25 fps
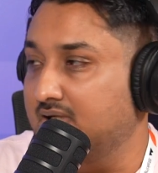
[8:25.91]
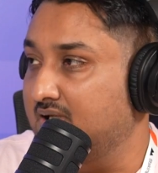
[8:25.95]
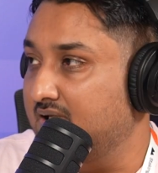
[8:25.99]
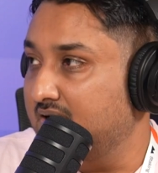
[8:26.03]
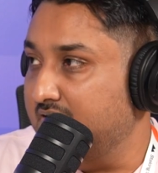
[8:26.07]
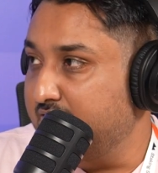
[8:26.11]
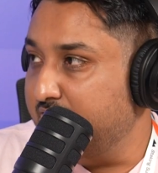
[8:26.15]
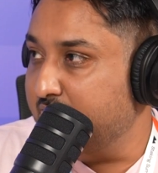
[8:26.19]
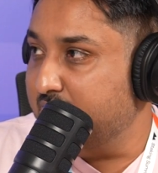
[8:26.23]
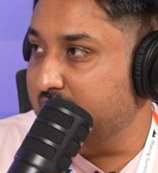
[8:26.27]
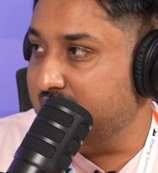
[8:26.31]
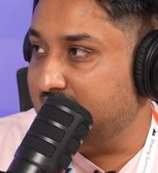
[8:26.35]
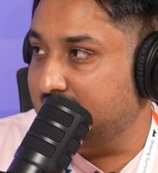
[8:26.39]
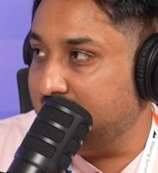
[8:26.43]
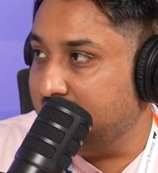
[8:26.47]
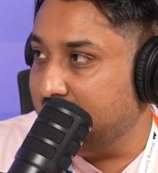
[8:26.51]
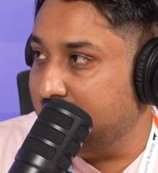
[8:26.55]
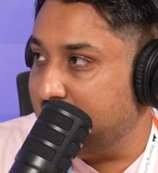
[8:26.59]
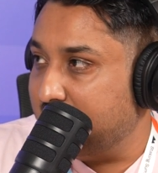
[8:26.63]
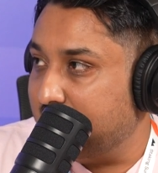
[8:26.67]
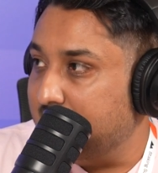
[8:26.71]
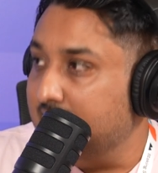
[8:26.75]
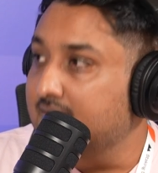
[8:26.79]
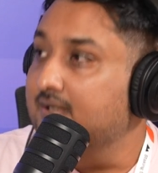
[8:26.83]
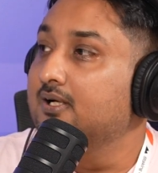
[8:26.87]
user
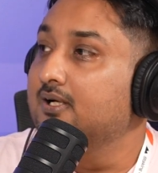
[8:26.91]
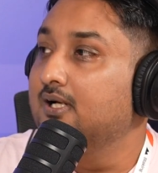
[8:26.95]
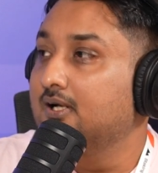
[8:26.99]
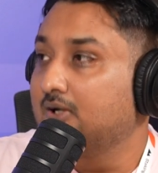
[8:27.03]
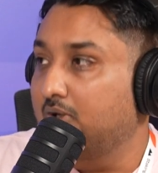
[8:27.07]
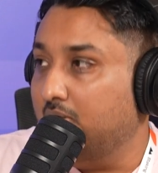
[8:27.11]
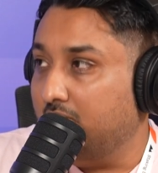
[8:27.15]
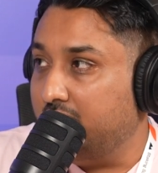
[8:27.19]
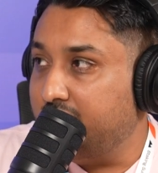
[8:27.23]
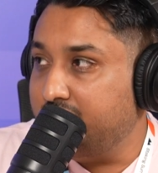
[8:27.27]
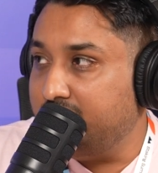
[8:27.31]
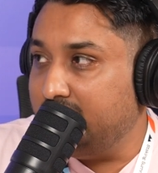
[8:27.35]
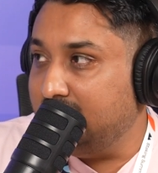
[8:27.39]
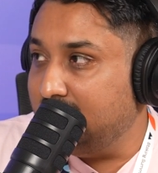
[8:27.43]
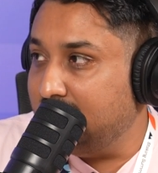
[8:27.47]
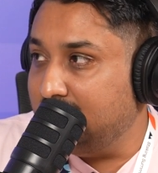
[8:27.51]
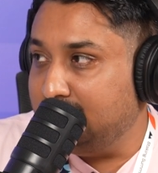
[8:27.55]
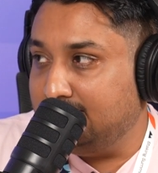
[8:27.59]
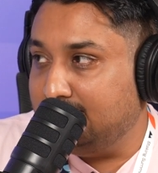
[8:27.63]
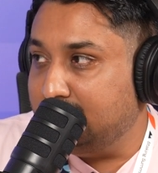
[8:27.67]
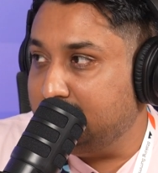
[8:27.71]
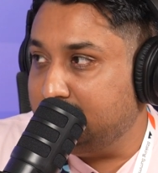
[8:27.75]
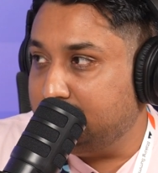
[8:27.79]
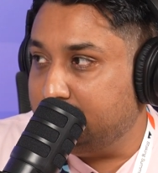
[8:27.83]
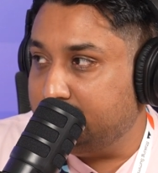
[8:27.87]
data or training
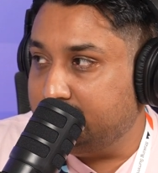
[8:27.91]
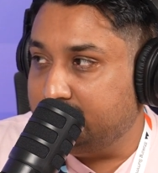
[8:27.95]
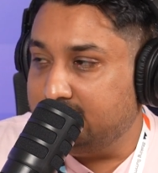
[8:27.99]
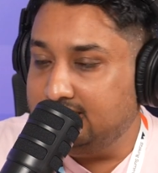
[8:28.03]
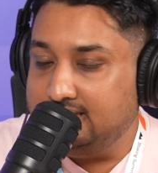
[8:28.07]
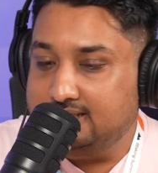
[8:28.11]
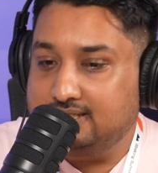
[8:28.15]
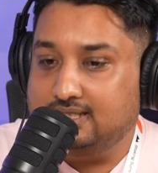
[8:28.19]
data, right?